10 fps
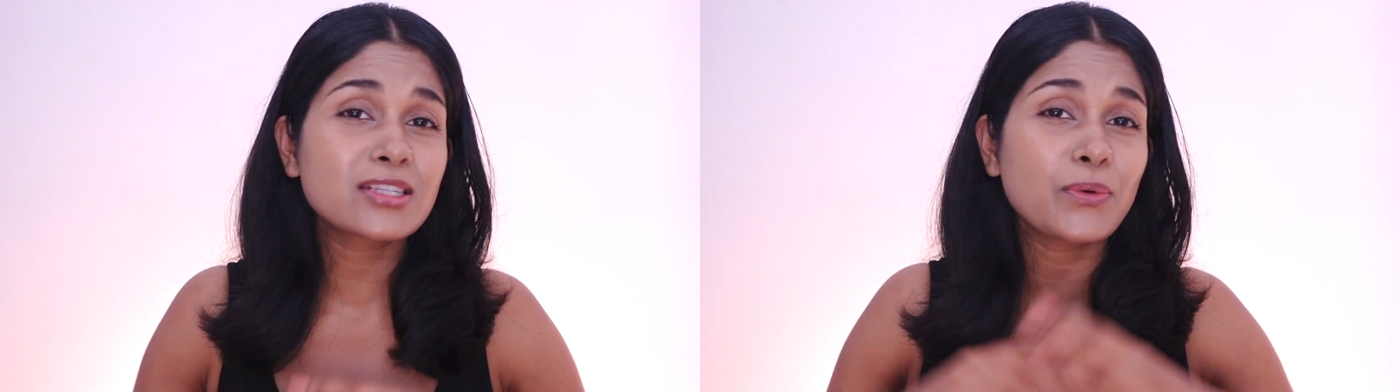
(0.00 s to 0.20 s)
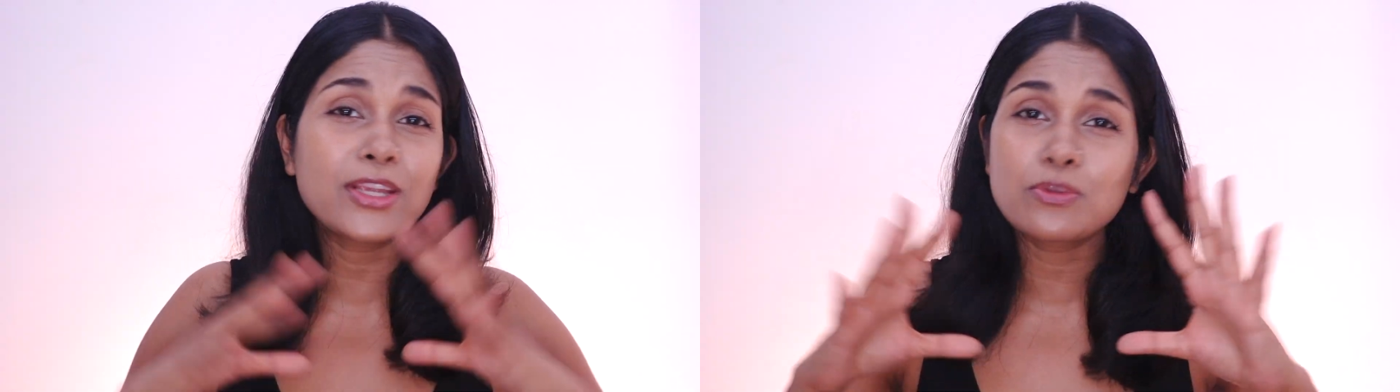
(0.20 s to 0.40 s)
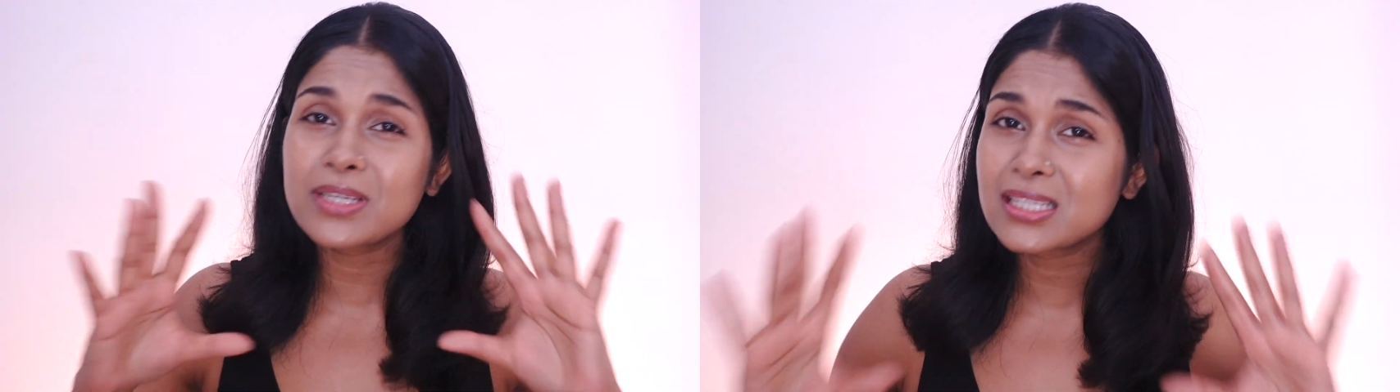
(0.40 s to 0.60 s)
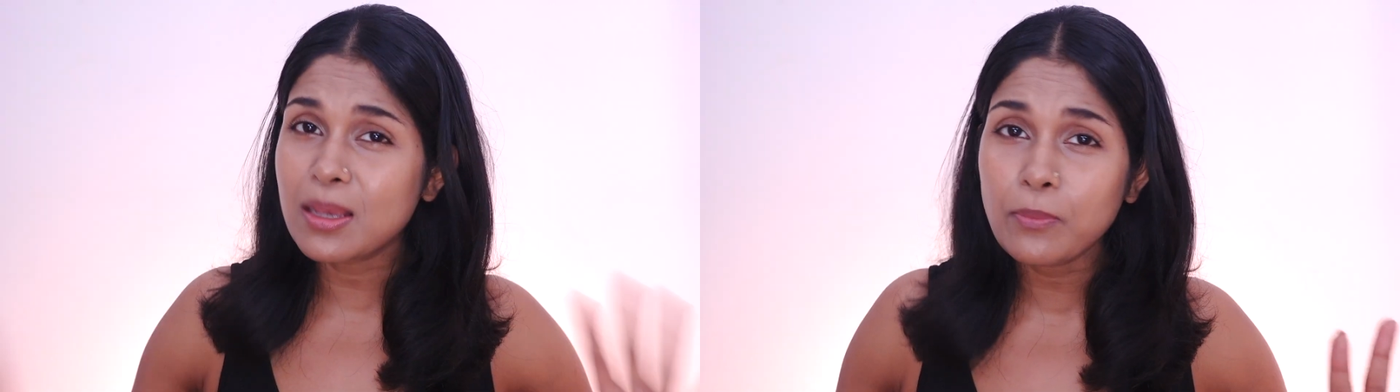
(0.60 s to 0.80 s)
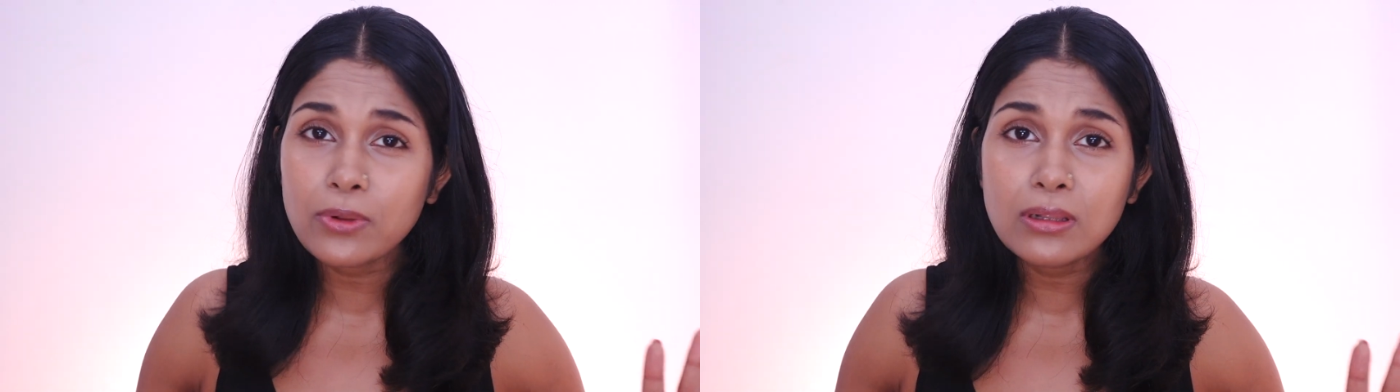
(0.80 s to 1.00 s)
It's going to be
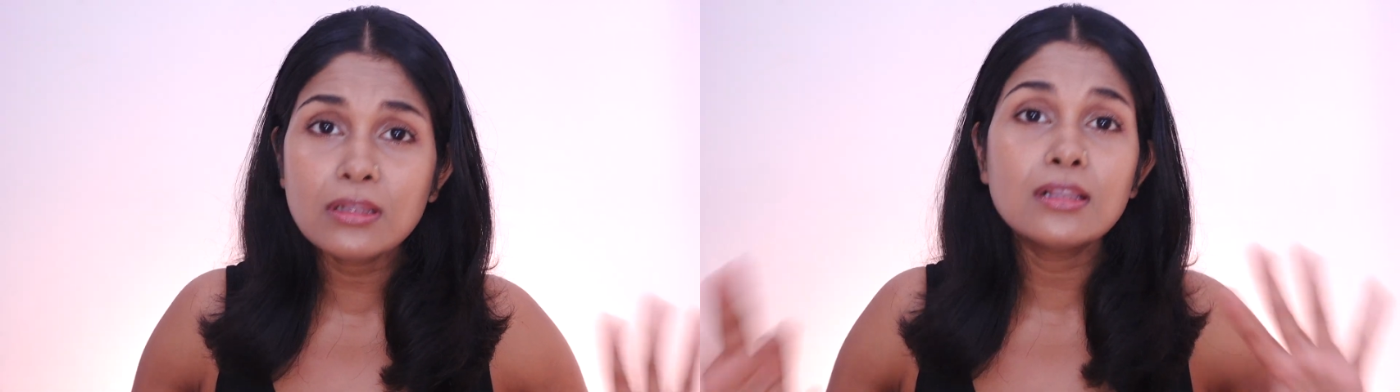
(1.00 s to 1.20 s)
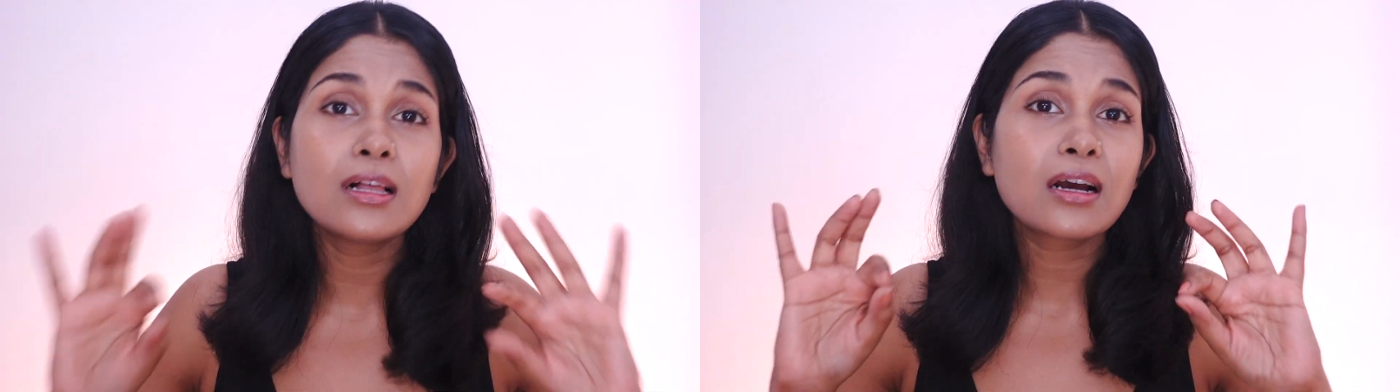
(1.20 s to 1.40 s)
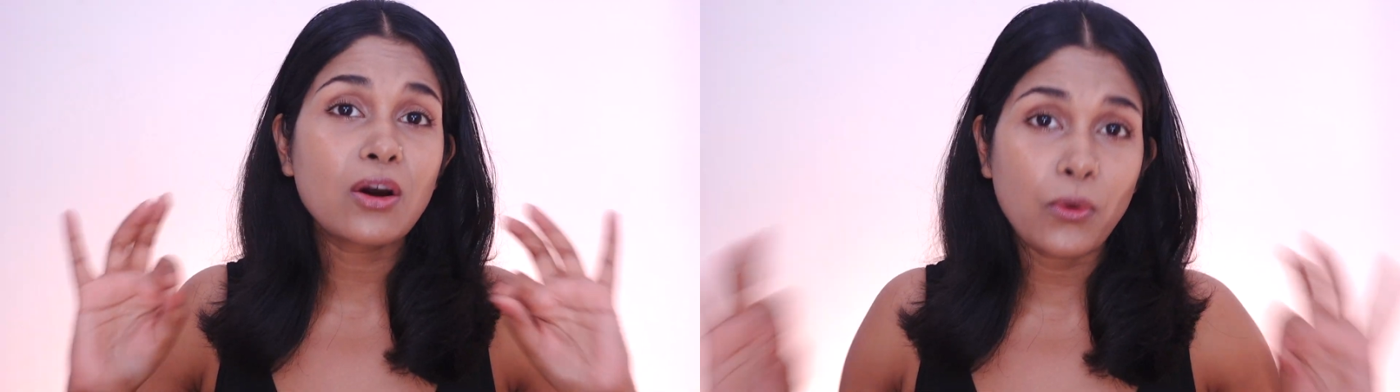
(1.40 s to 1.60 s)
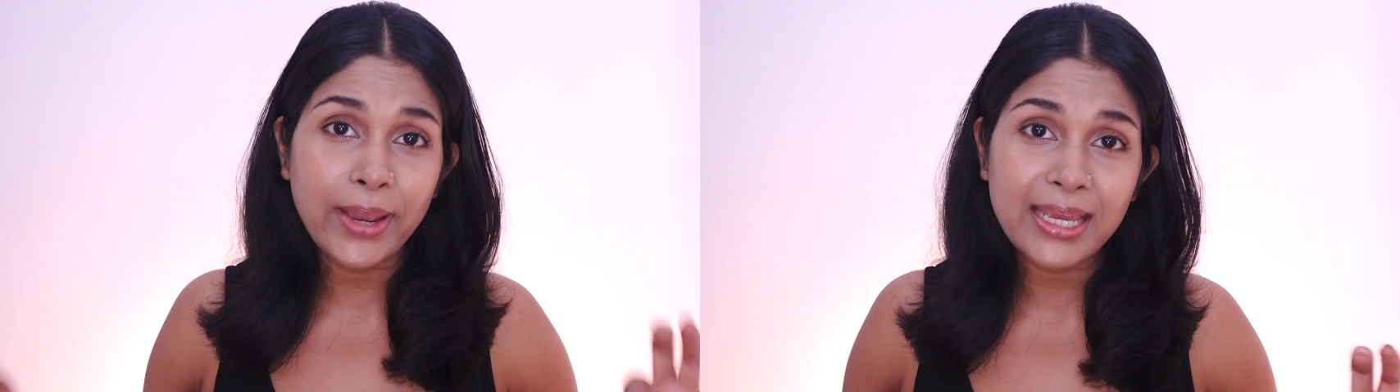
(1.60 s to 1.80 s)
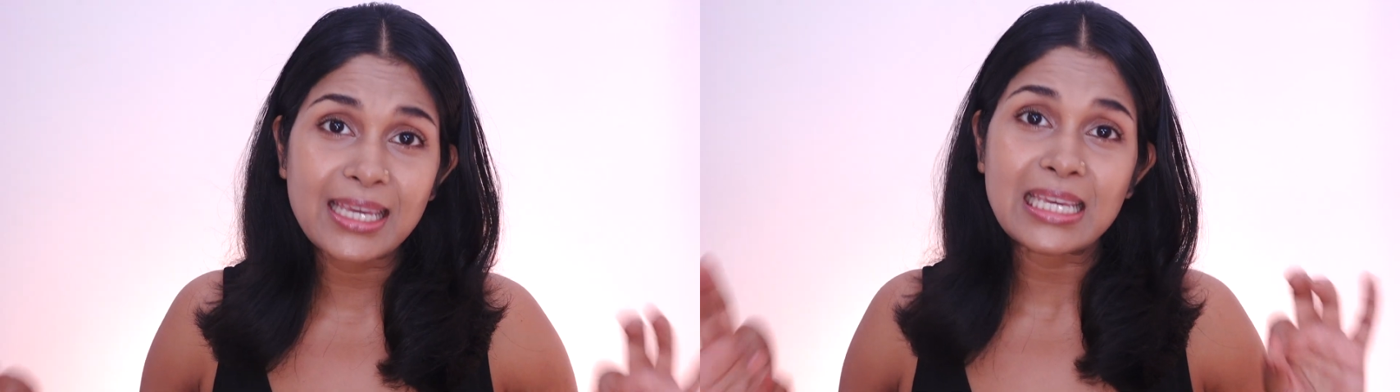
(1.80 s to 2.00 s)
simple,
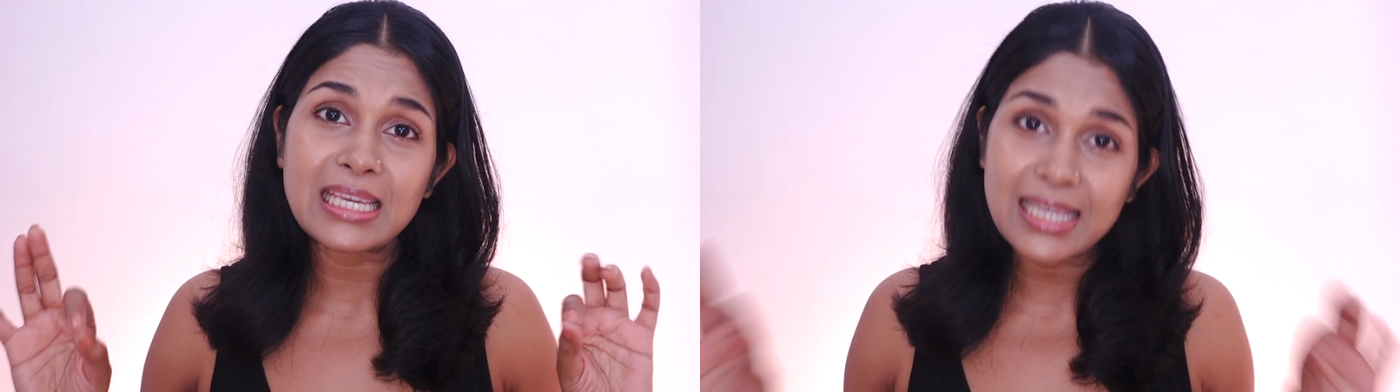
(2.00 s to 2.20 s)
quick,